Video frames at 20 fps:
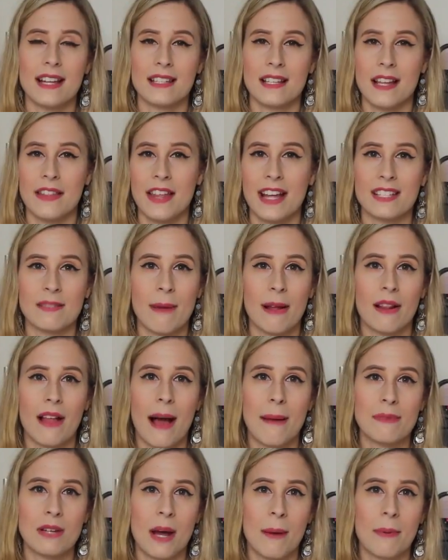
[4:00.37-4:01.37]
that, that that's my
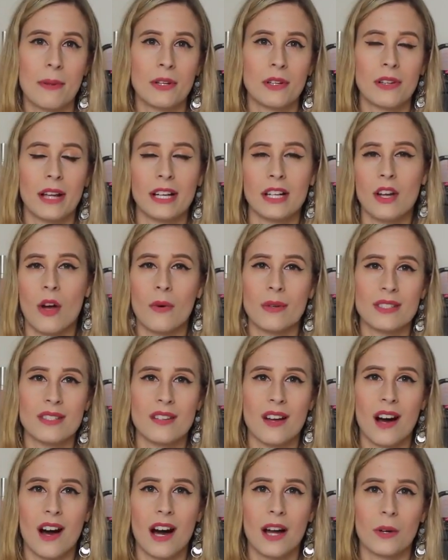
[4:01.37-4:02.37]
laptop and they're like, no,
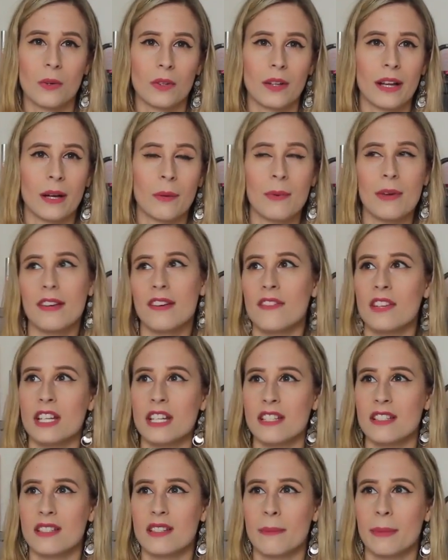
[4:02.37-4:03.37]
it's not, or like we've given
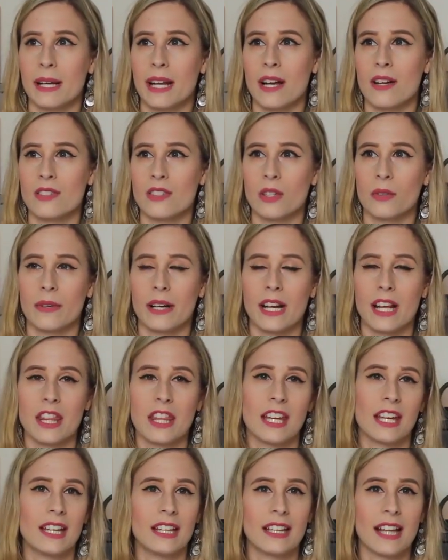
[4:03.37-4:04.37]
it to somebody else already,
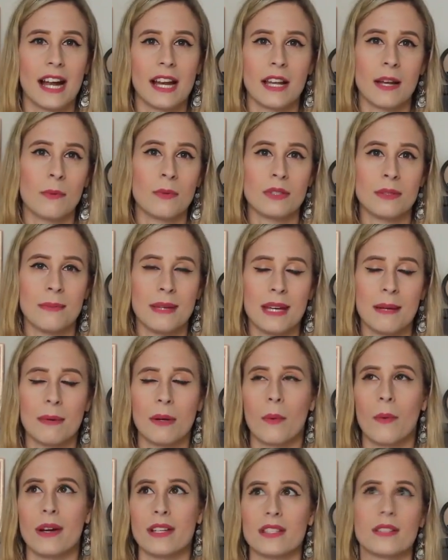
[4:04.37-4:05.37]
thinking that it was me,
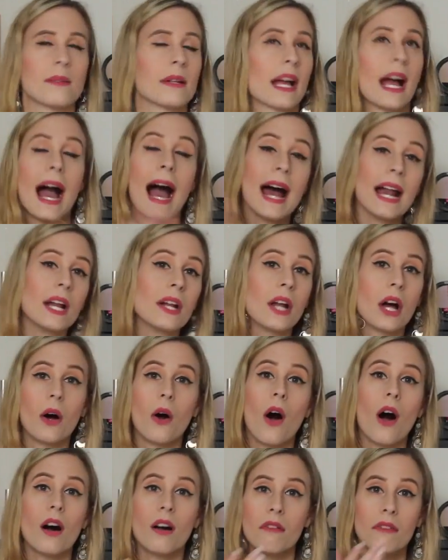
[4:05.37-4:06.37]
but it wasn't. Like I don't know,
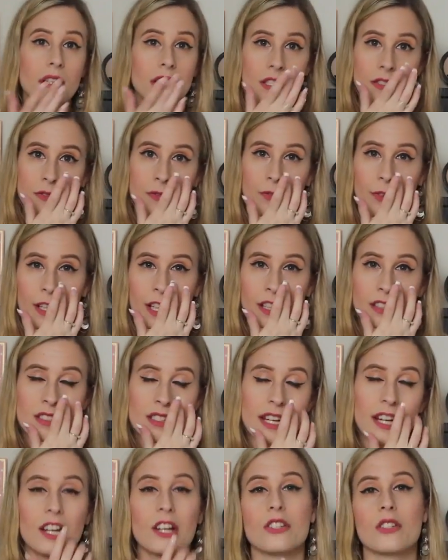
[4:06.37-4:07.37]
all these freaking
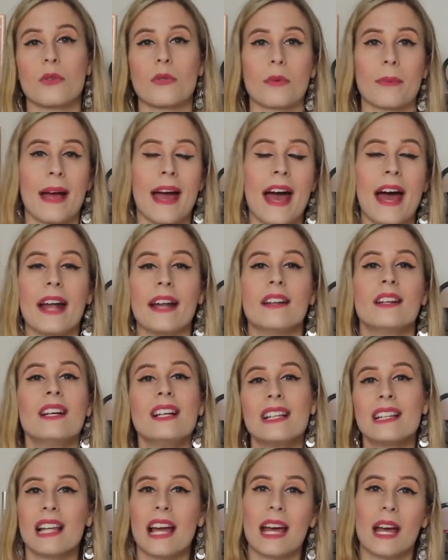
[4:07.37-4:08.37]
scenarios go through my head.
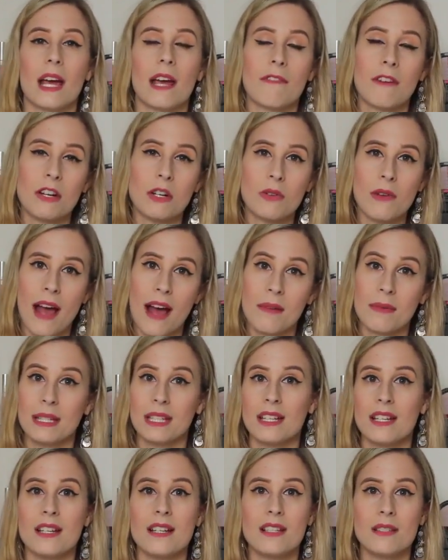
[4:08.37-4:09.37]
Like if I don't have
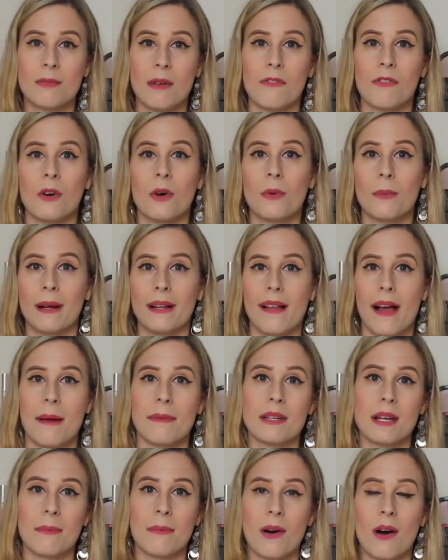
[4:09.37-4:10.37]
my keys, my phone, my
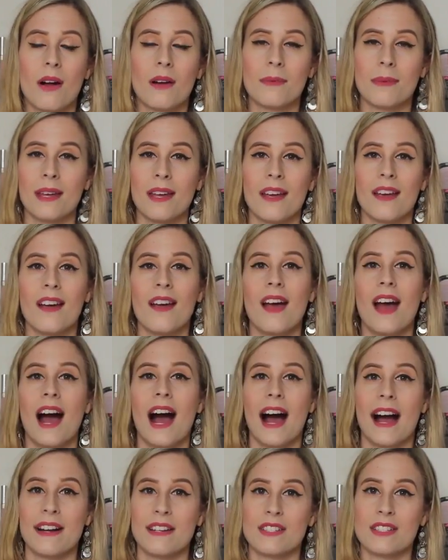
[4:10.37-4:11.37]
laptop on me,
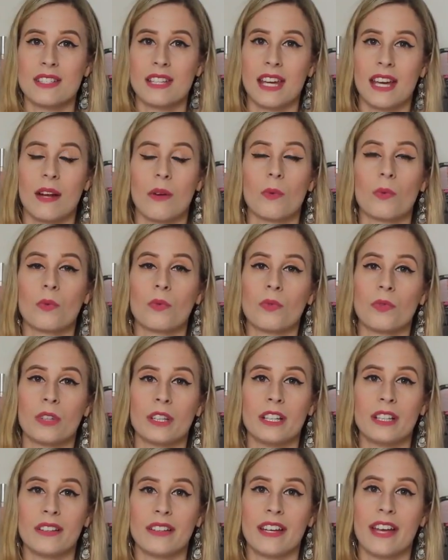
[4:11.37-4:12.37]
I just get
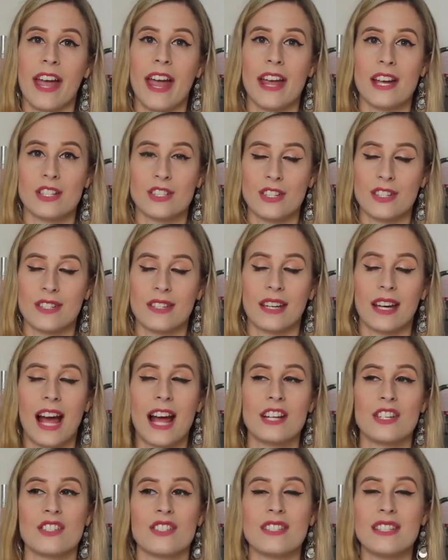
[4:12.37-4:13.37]
really anxious. Like
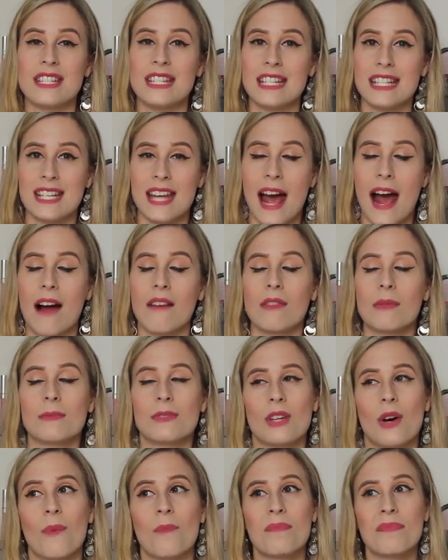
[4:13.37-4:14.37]
I just need to have
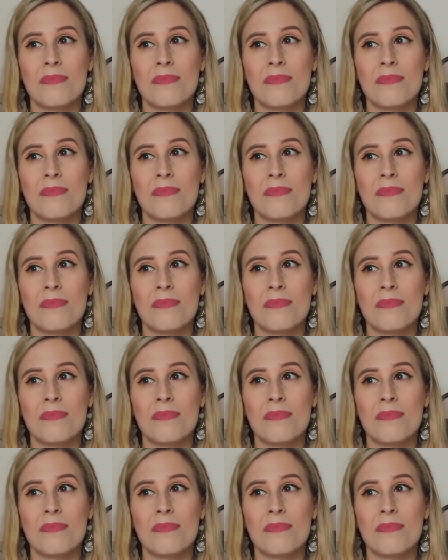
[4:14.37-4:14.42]
them. So